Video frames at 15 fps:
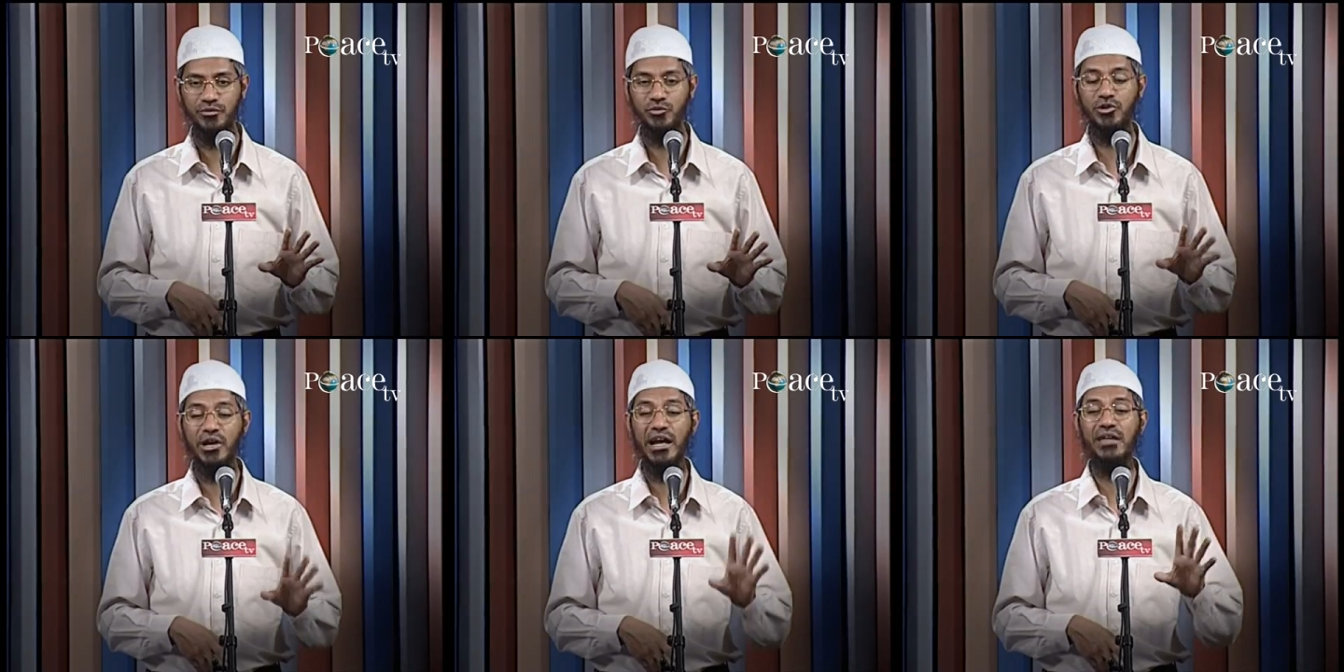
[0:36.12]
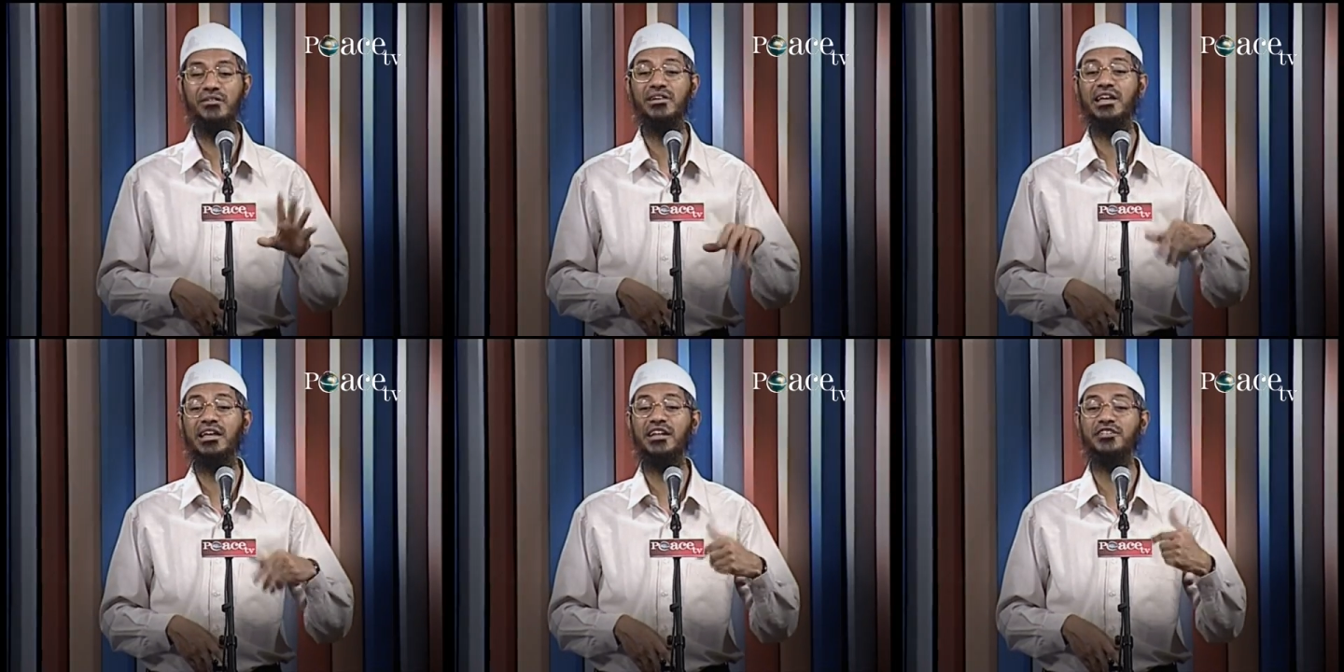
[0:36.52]
You can't
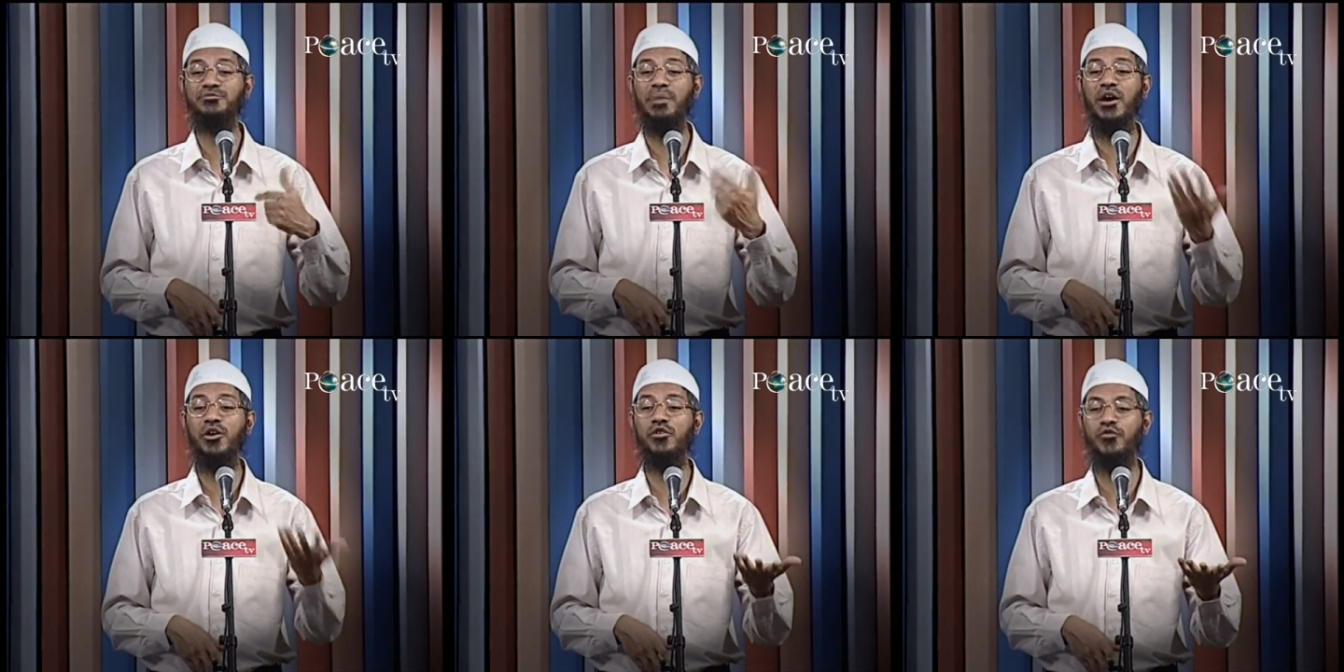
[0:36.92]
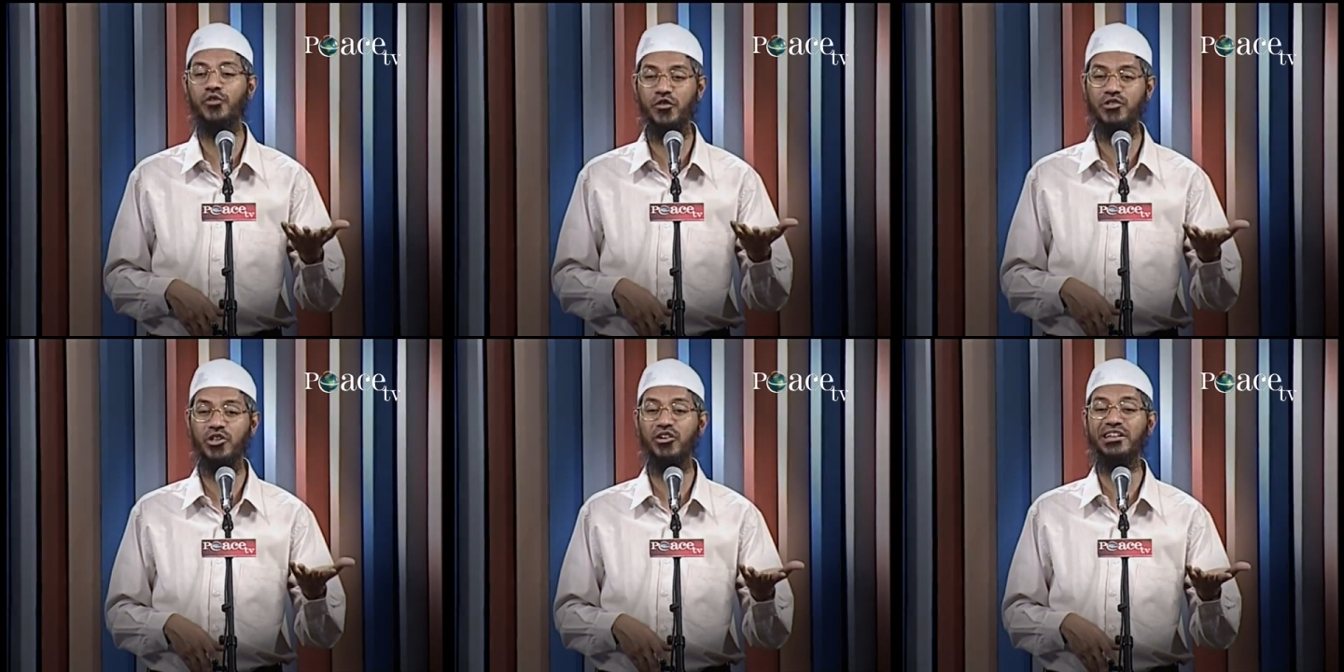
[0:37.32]
even kill a sparrow for
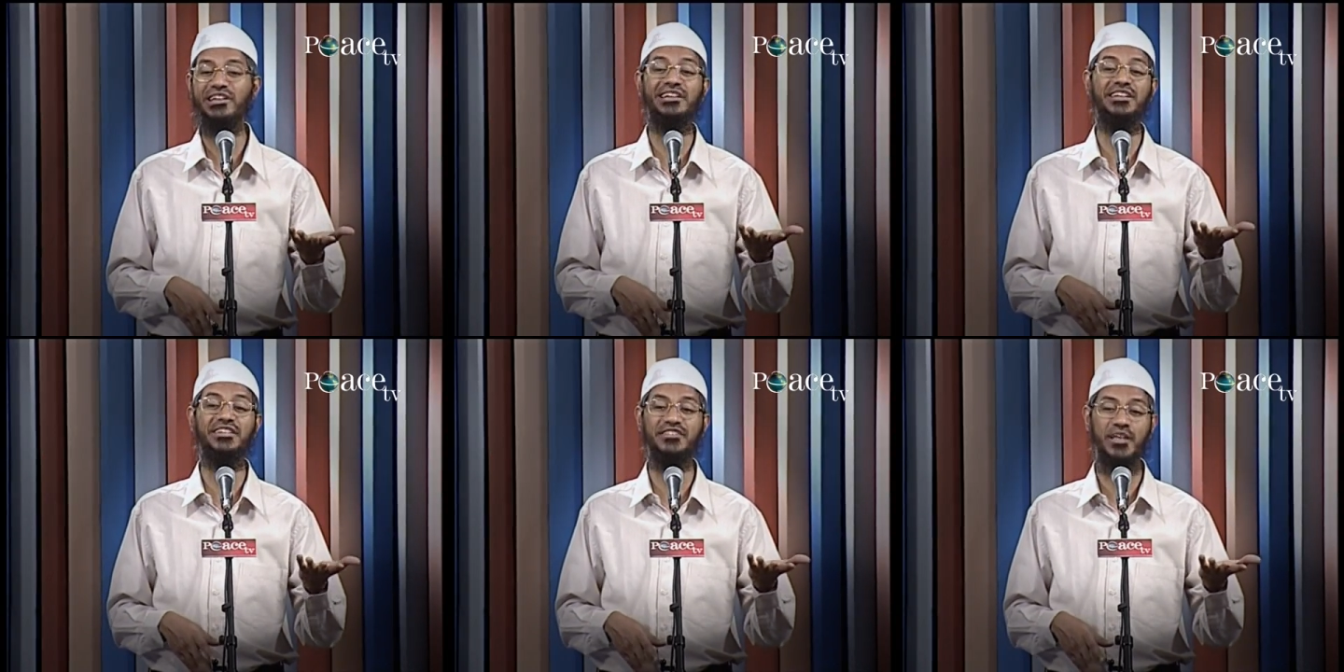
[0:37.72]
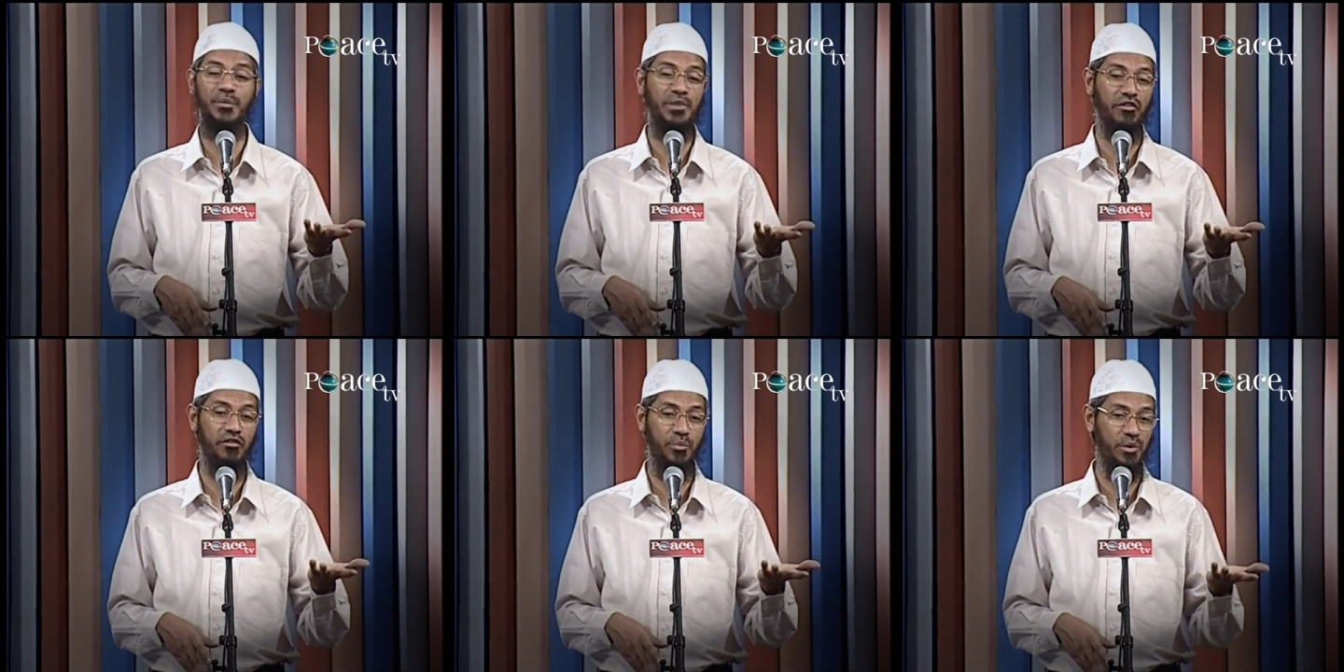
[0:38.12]
without any reason, the
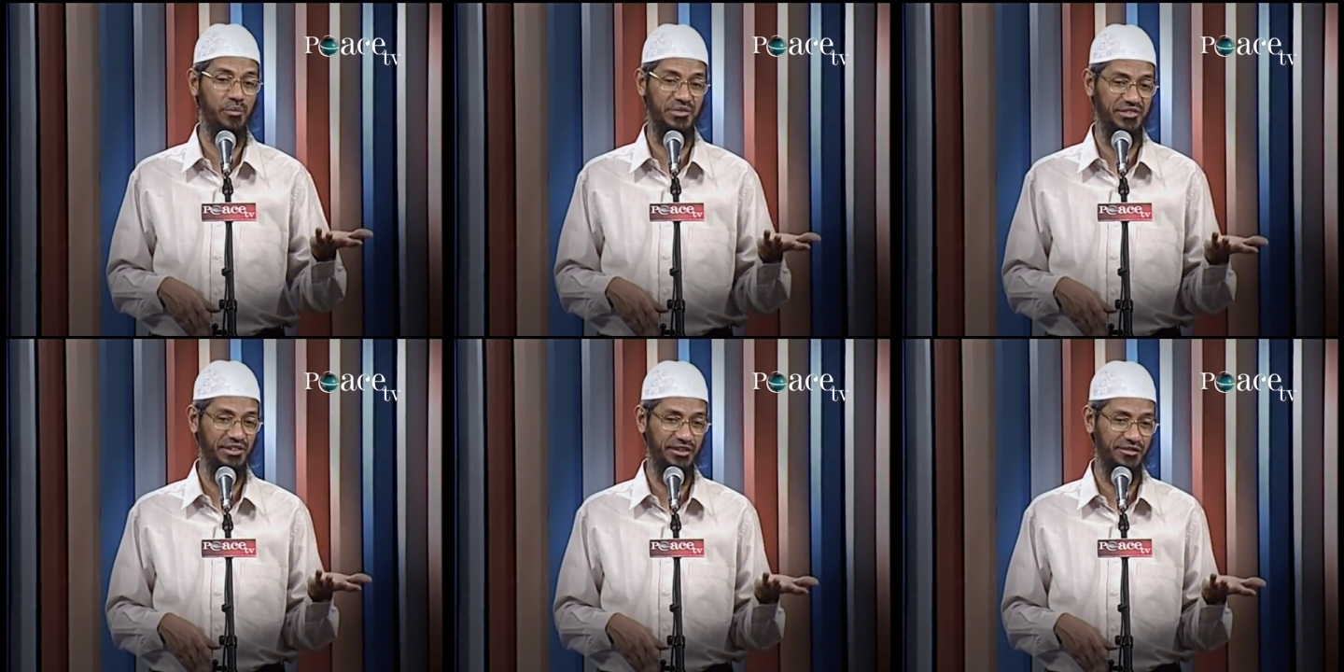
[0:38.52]
beloved Prophet